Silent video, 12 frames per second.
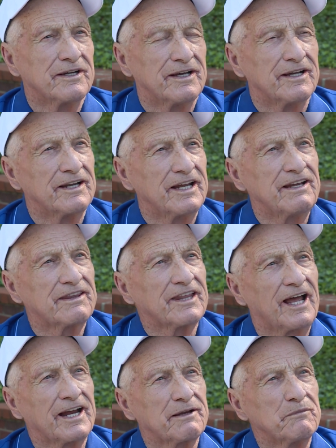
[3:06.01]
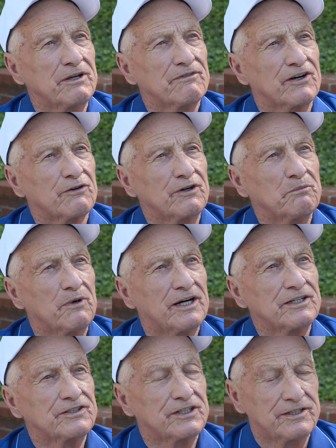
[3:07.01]
and he thanked me very
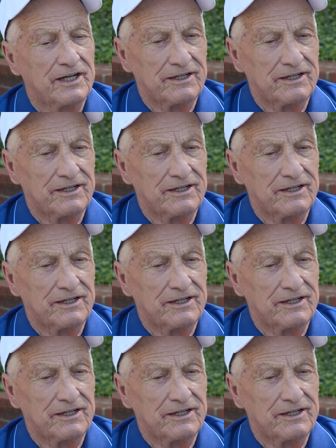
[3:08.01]
much.